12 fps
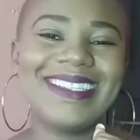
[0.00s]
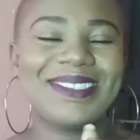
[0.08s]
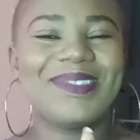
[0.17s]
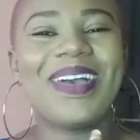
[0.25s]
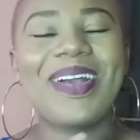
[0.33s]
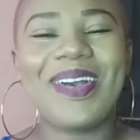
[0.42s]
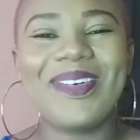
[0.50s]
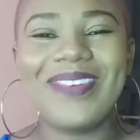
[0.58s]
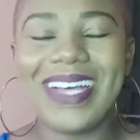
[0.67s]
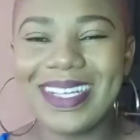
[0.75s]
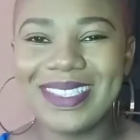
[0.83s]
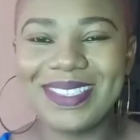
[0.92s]
and welcome
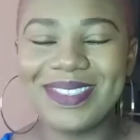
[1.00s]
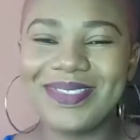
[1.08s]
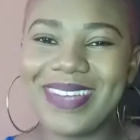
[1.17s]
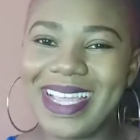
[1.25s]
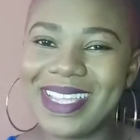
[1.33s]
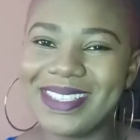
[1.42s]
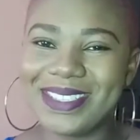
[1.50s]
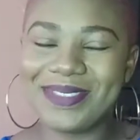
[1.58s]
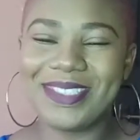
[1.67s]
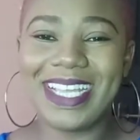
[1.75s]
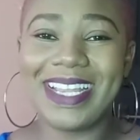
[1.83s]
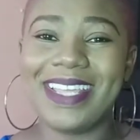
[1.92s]
back to my
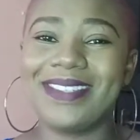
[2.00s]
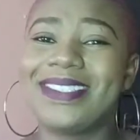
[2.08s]
YouTube channel.